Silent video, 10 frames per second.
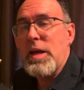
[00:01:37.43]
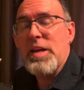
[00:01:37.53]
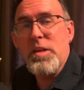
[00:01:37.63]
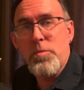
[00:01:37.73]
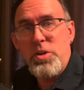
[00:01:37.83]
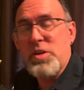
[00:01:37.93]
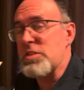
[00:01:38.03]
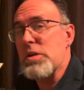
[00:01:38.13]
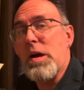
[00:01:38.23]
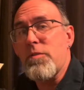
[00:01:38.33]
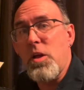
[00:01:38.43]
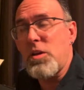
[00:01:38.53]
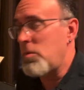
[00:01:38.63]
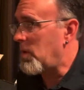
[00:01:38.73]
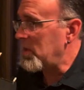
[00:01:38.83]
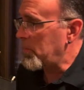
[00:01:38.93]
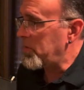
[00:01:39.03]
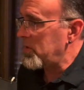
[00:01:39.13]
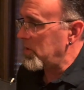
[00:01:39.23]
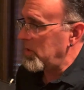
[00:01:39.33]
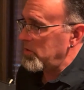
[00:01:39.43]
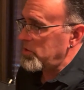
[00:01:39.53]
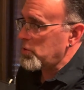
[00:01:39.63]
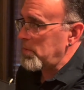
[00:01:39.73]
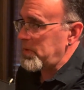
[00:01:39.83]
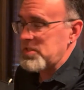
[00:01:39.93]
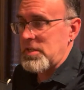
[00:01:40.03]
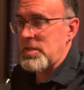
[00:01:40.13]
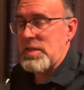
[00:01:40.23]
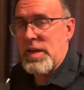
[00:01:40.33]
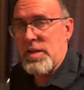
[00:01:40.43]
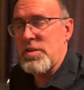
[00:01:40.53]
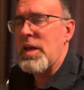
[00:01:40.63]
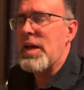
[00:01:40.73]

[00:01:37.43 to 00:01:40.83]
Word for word: And then when you get to however long you want, you put the short piece in at the end.